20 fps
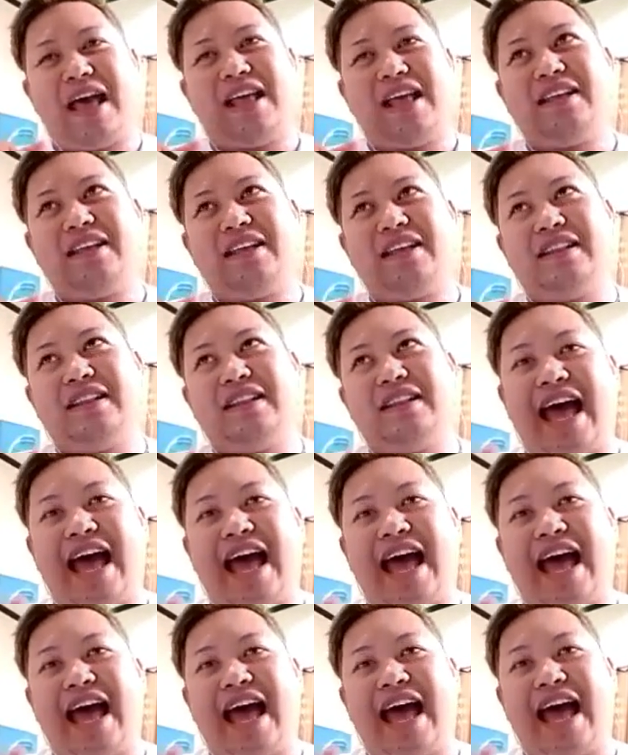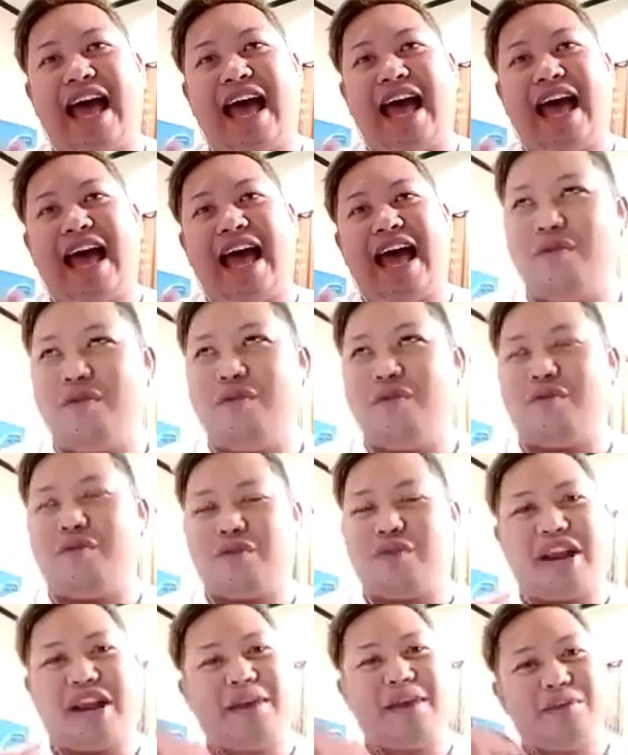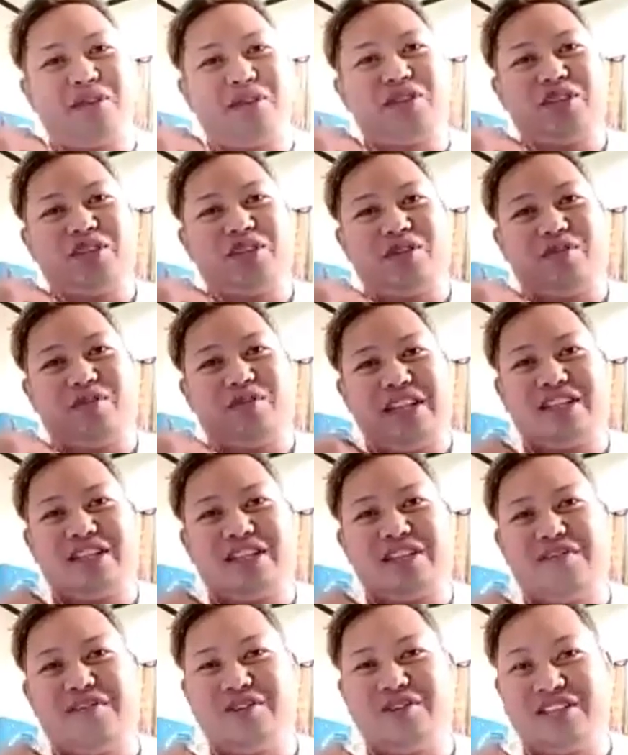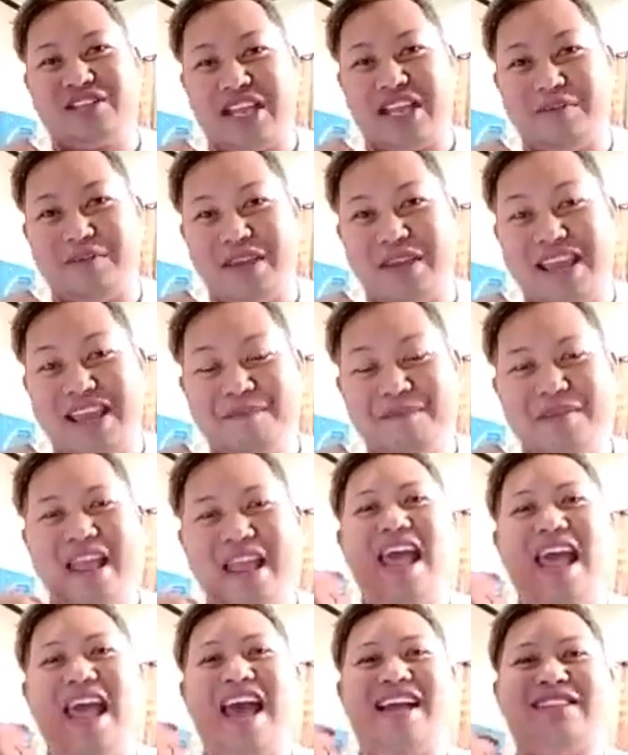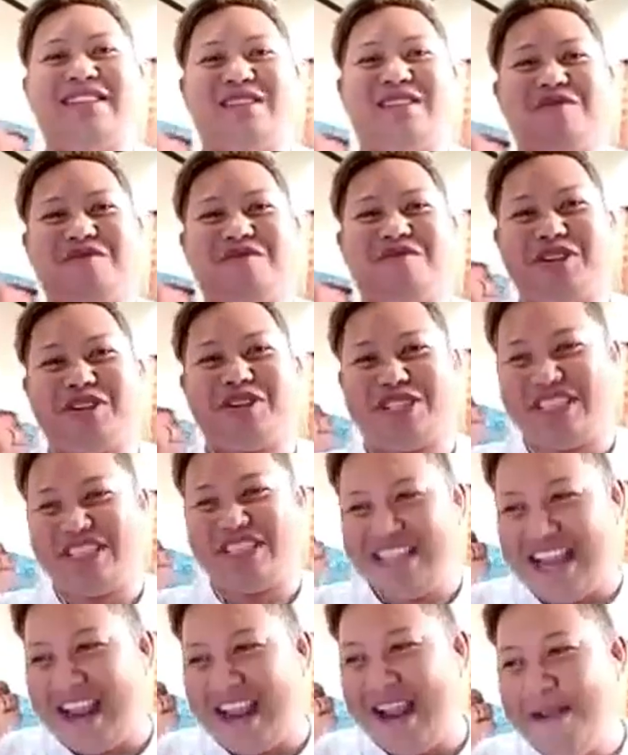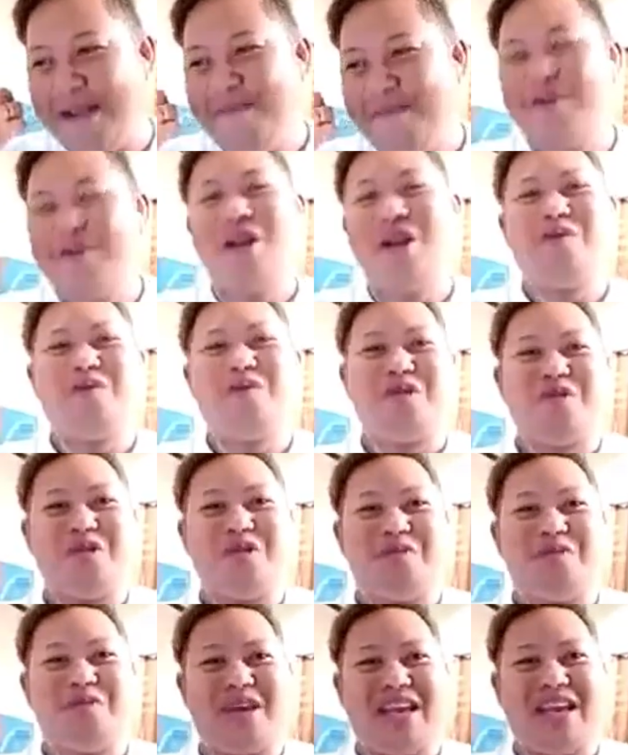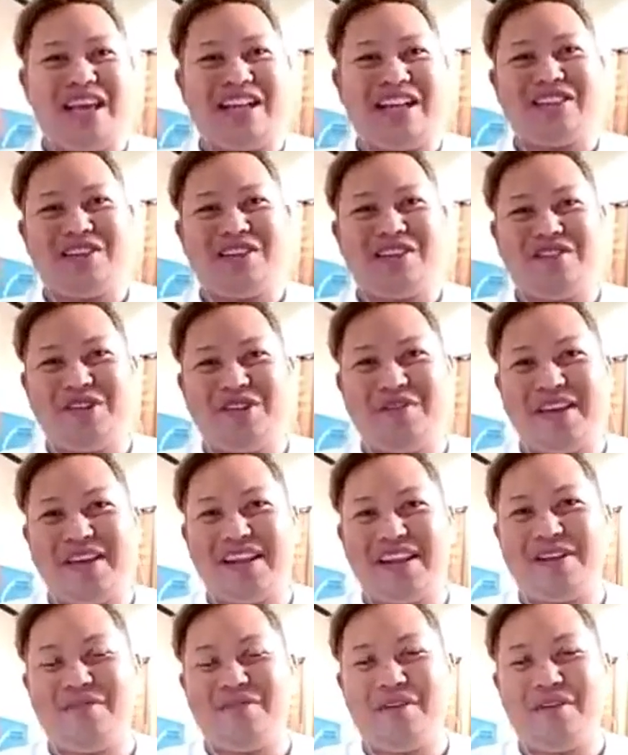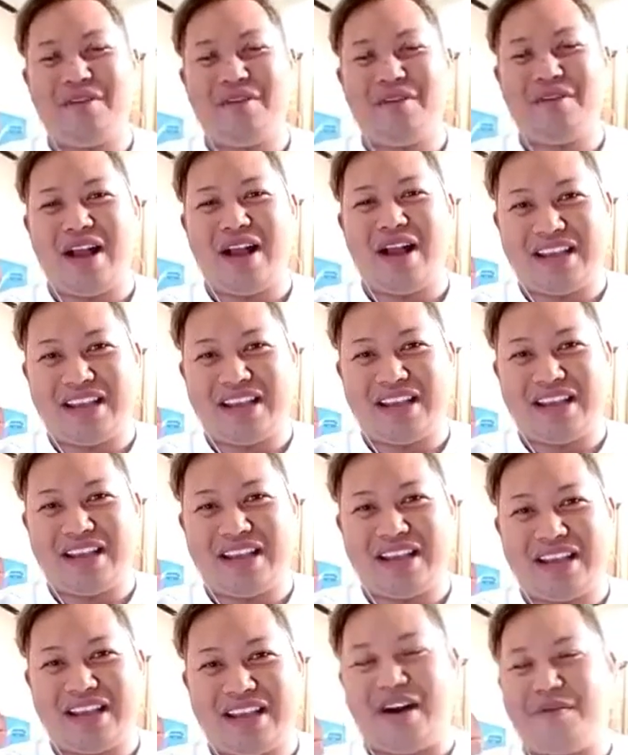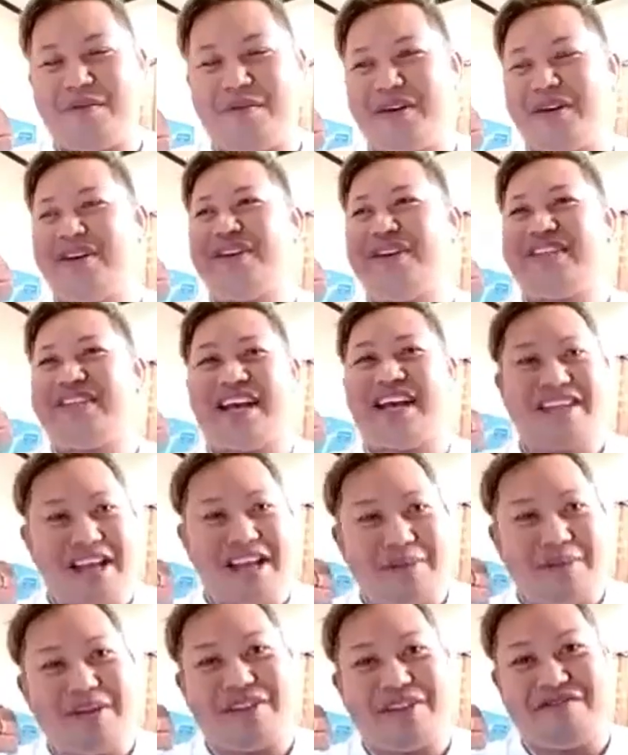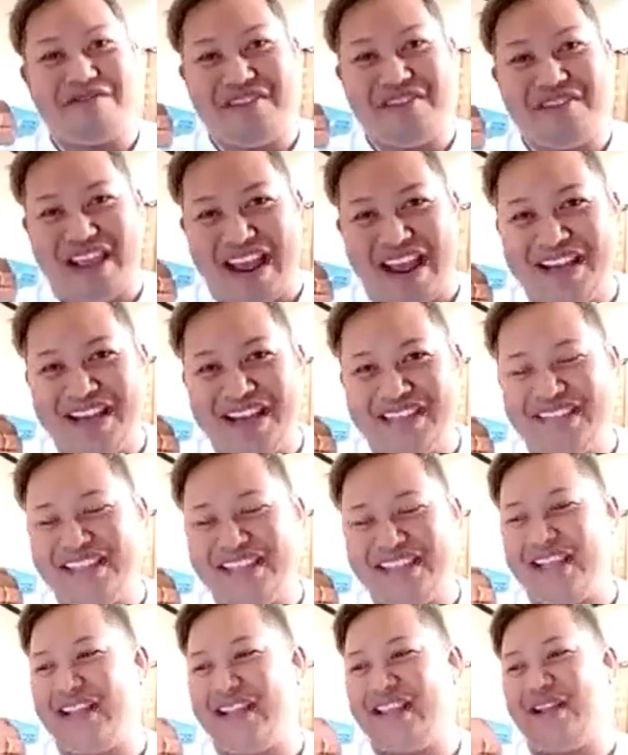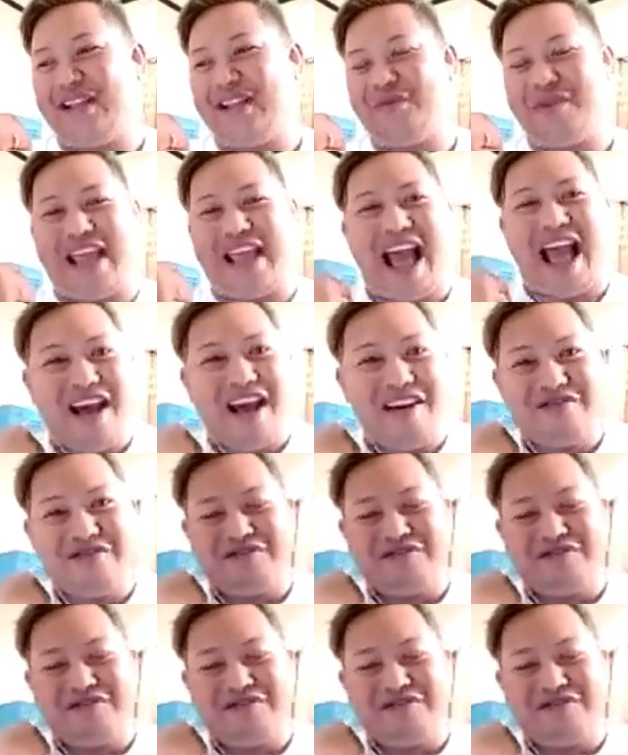last week, we were able to interview Jamie, and so for today, we will be interviewing, again, one of our dynamic VAs that we have